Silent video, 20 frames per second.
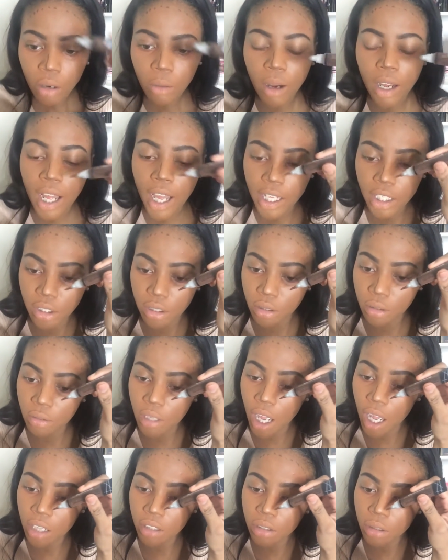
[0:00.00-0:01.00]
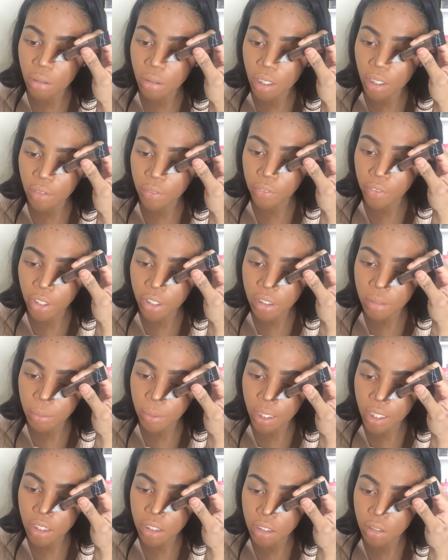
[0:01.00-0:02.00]
why I do contouring
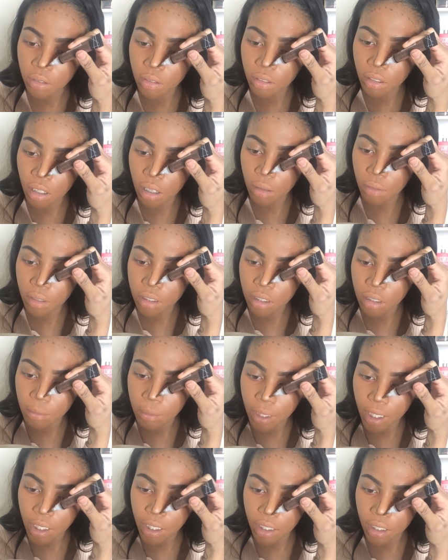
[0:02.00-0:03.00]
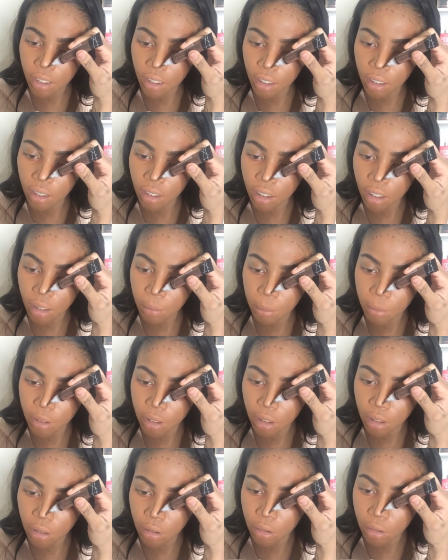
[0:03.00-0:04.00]
first, because you can always go back and clean it up
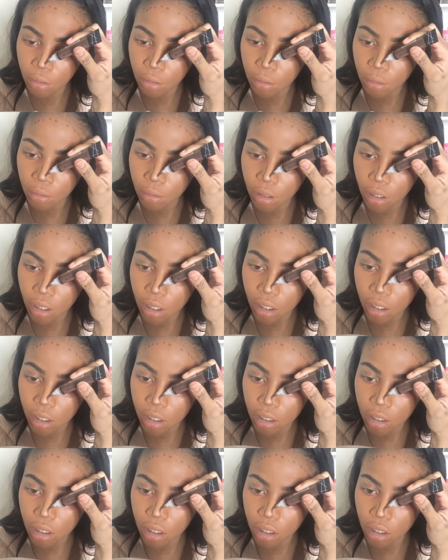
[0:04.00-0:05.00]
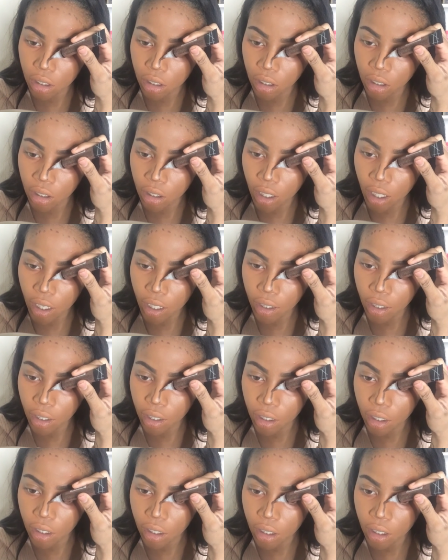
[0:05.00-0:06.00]
when you conceal and
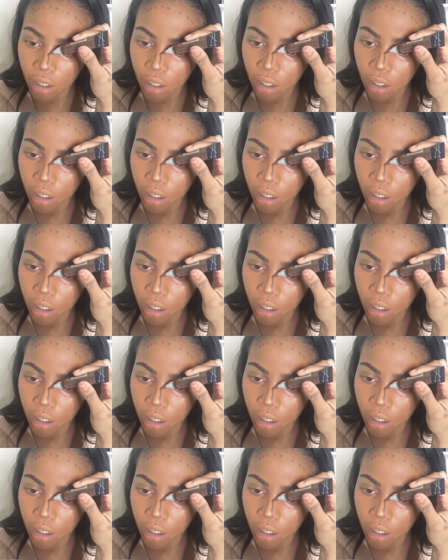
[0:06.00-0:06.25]
highlight.